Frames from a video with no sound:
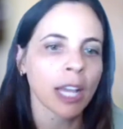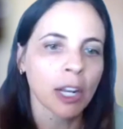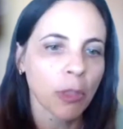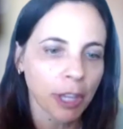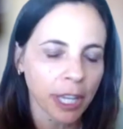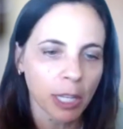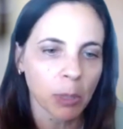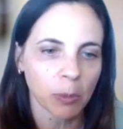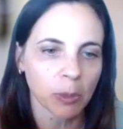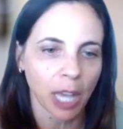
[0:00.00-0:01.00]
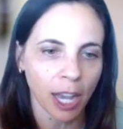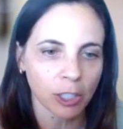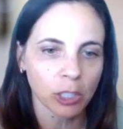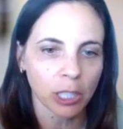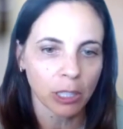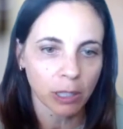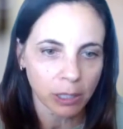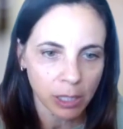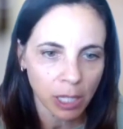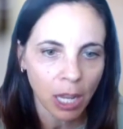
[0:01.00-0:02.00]
Like, I don't think anybody was actually
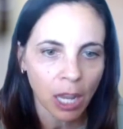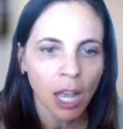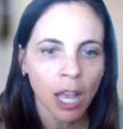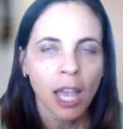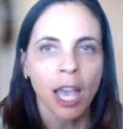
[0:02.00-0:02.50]
listening.